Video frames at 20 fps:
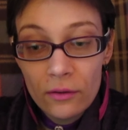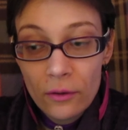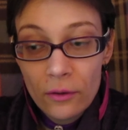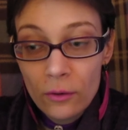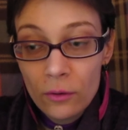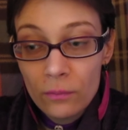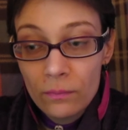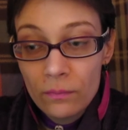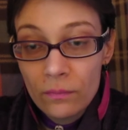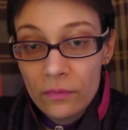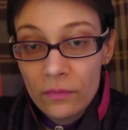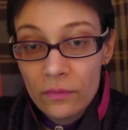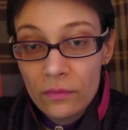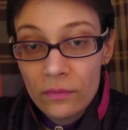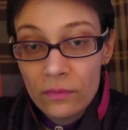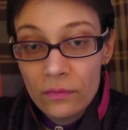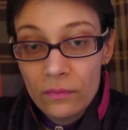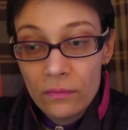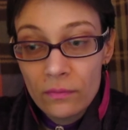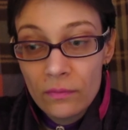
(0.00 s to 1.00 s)
know,
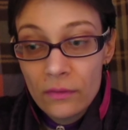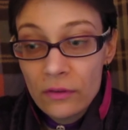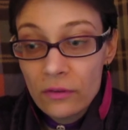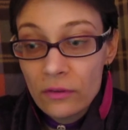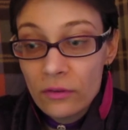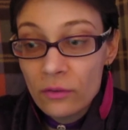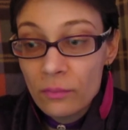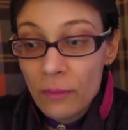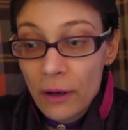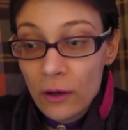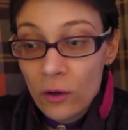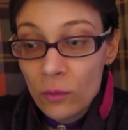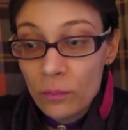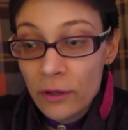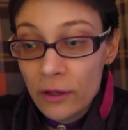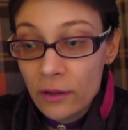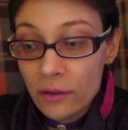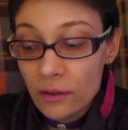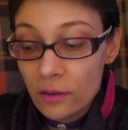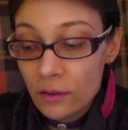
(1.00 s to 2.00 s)
this is my
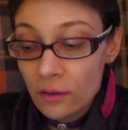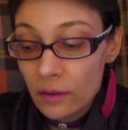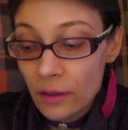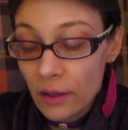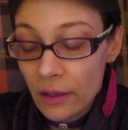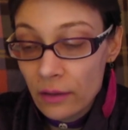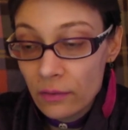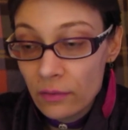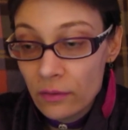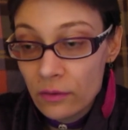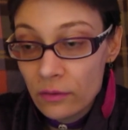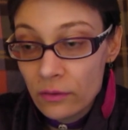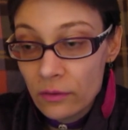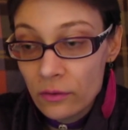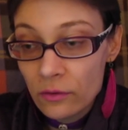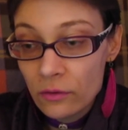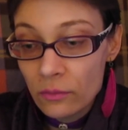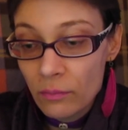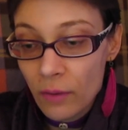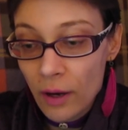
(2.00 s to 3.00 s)
opinion and this
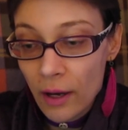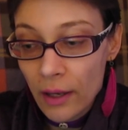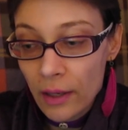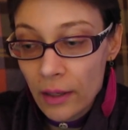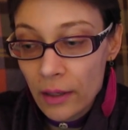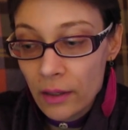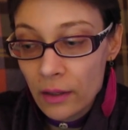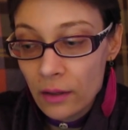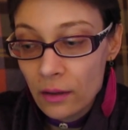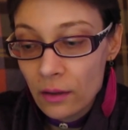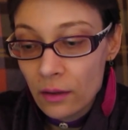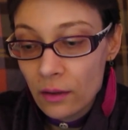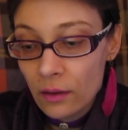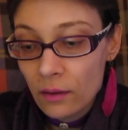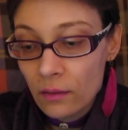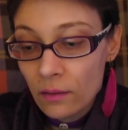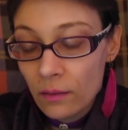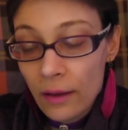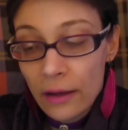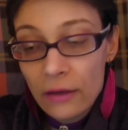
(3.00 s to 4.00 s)
is my
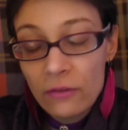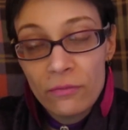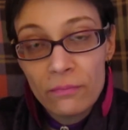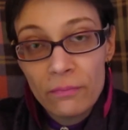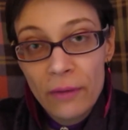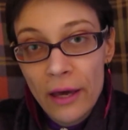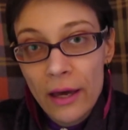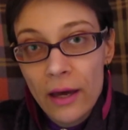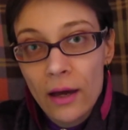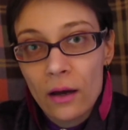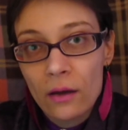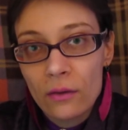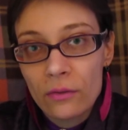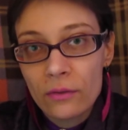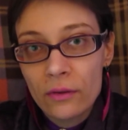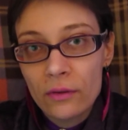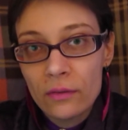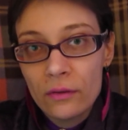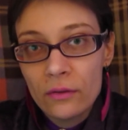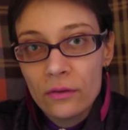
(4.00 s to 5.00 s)
life
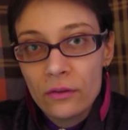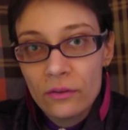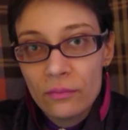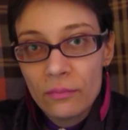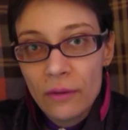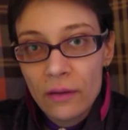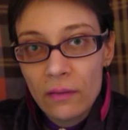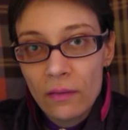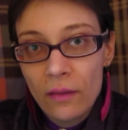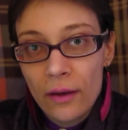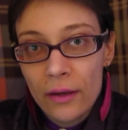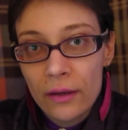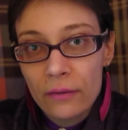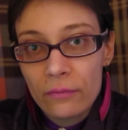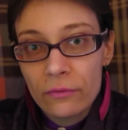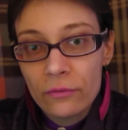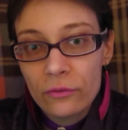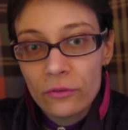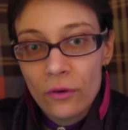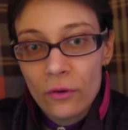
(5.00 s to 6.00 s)
path and this is my
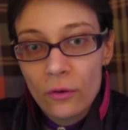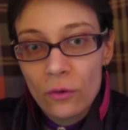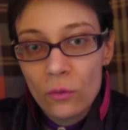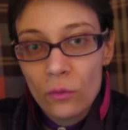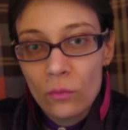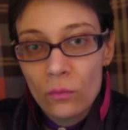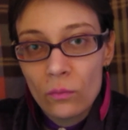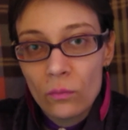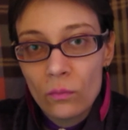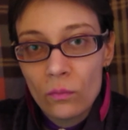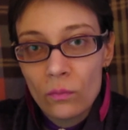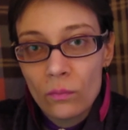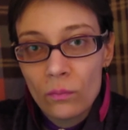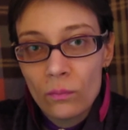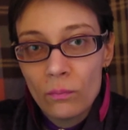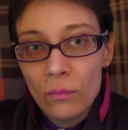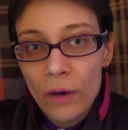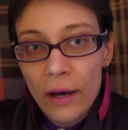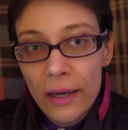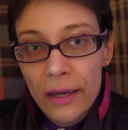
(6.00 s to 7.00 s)
life. So
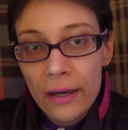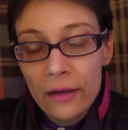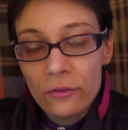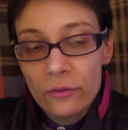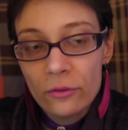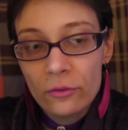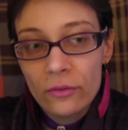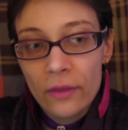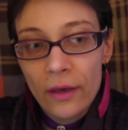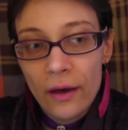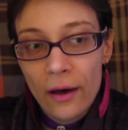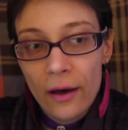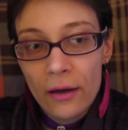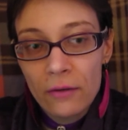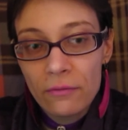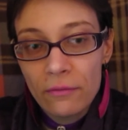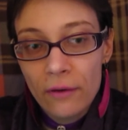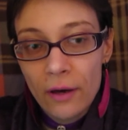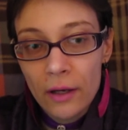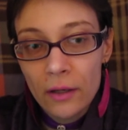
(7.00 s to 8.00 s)
my answers that I
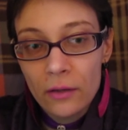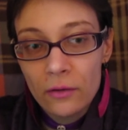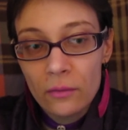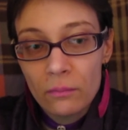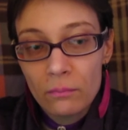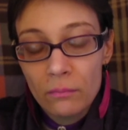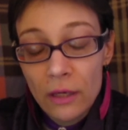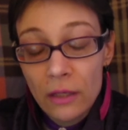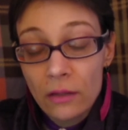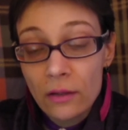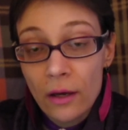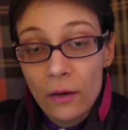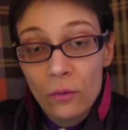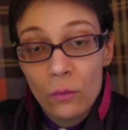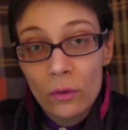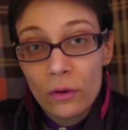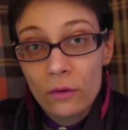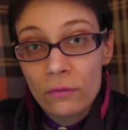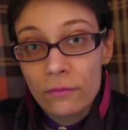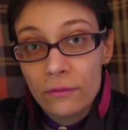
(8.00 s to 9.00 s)
find may not
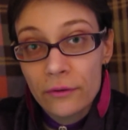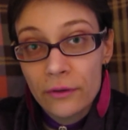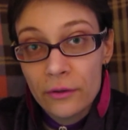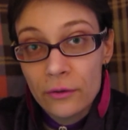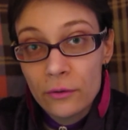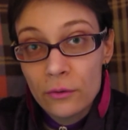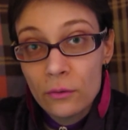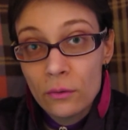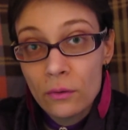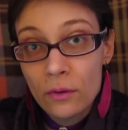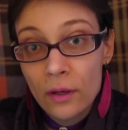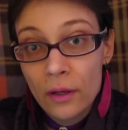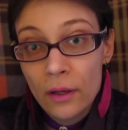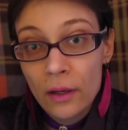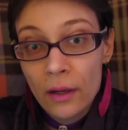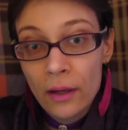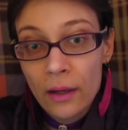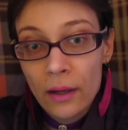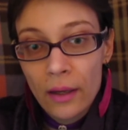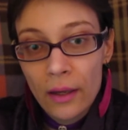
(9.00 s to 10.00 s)
work for you,
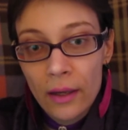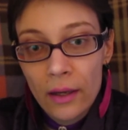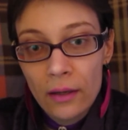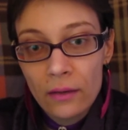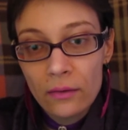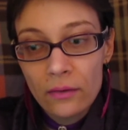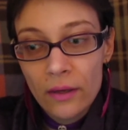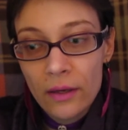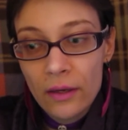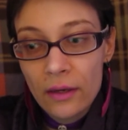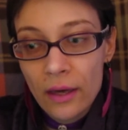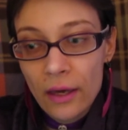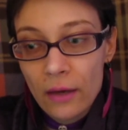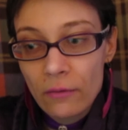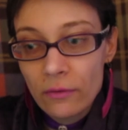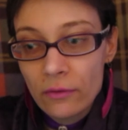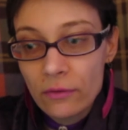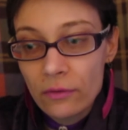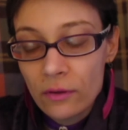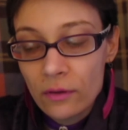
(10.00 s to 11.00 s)
and take
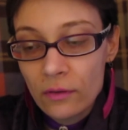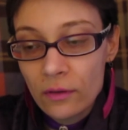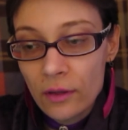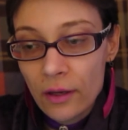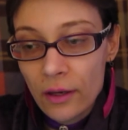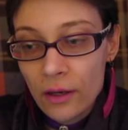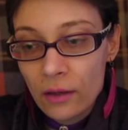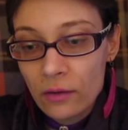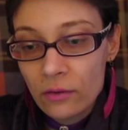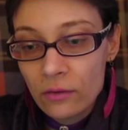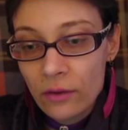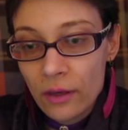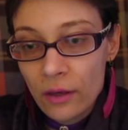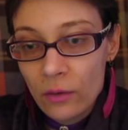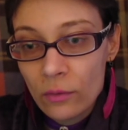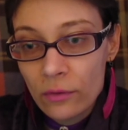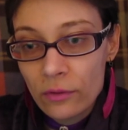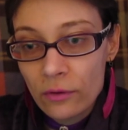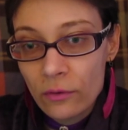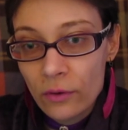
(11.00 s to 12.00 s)
everything that I say
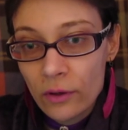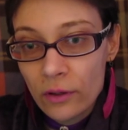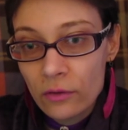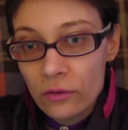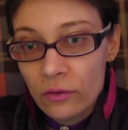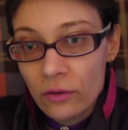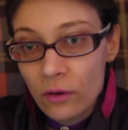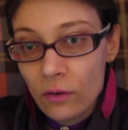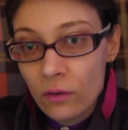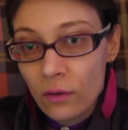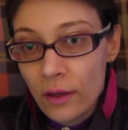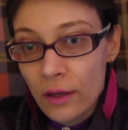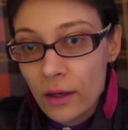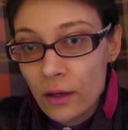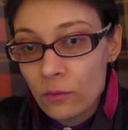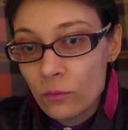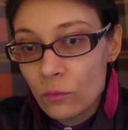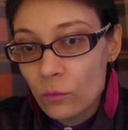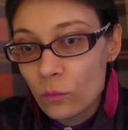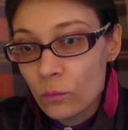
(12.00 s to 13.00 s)
with a grain of salt.
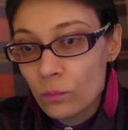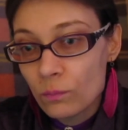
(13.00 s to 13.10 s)
And